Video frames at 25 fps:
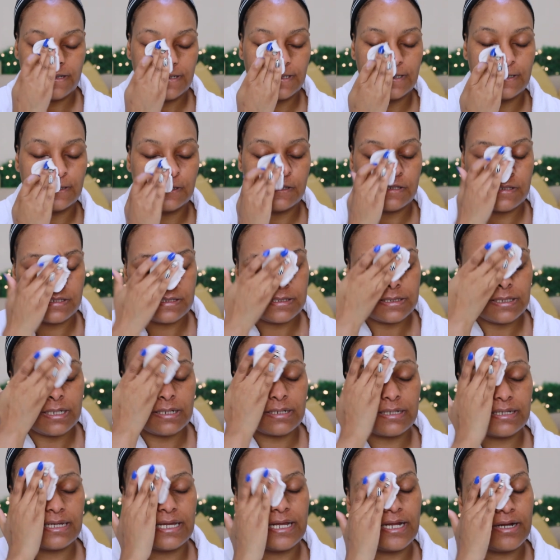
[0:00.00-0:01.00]
you know, the
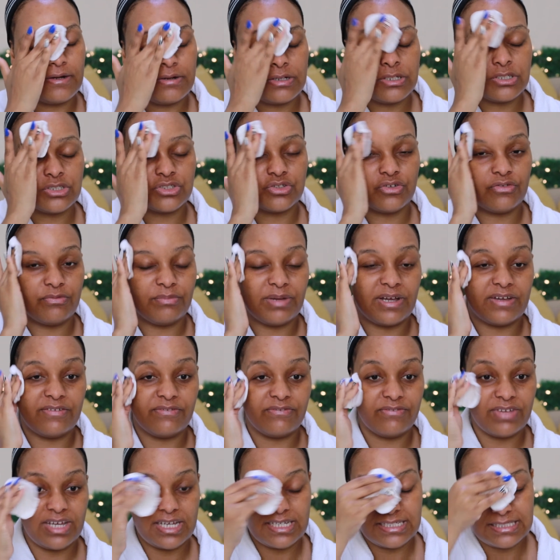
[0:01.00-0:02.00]
dark areas of my
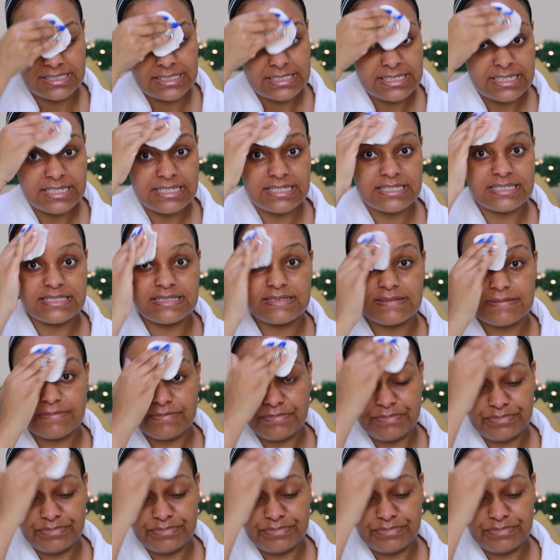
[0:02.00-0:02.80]
faces.